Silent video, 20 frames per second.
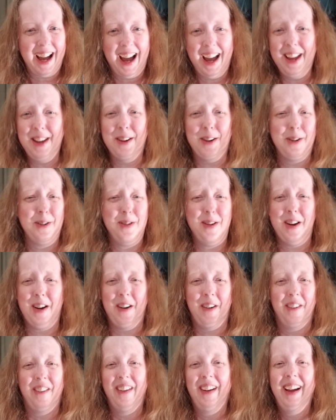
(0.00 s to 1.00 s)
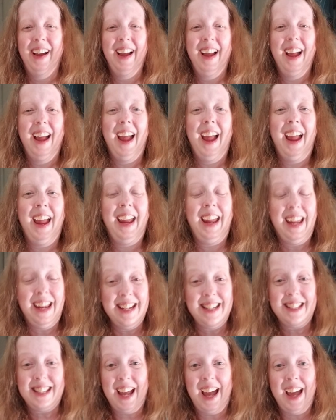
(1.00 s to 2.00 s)
I don't know. He
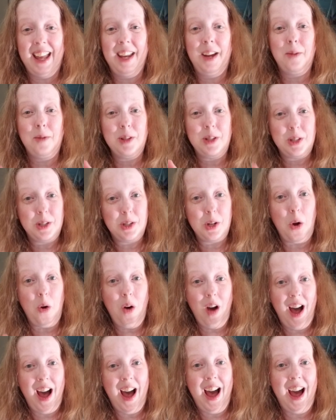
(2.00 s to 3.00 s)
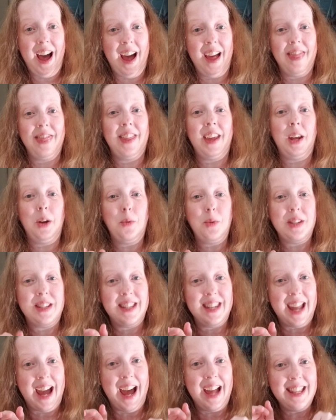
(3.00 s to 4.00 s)
said it was so hot that it was
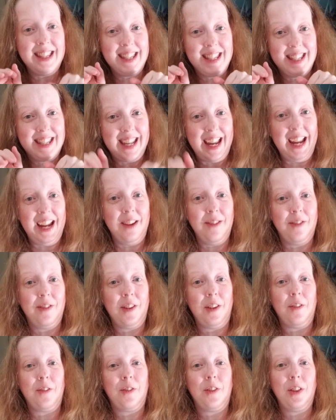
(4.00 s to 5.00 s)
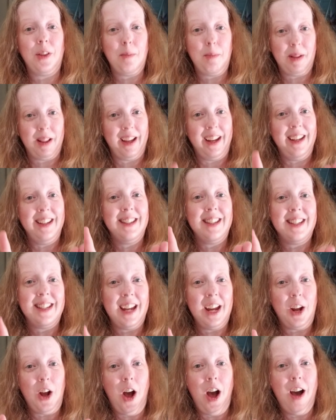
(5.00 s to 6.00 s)
not safe for the plane to
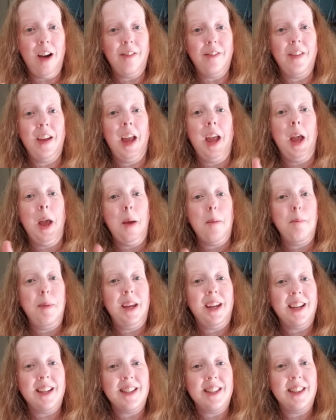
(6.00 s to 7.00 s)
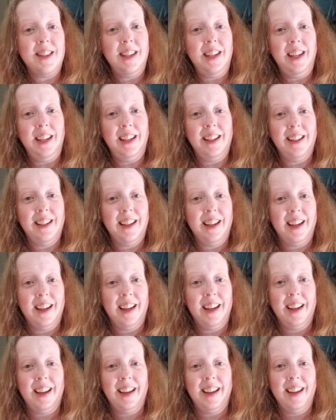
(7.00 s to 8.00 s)
take off because the
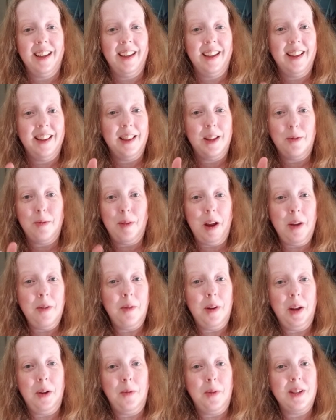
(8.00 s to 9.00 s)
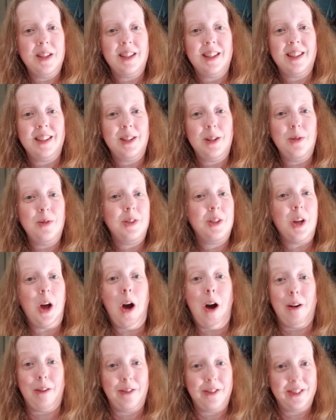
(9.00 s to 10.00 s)
the runway was too
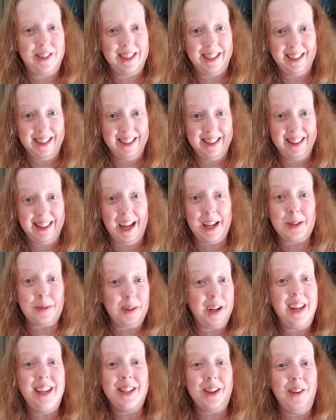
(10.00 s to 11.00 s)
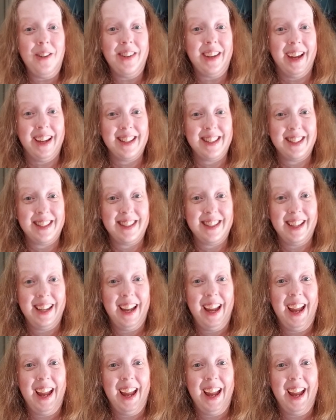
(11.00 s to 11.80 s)
soft. That's what he told us.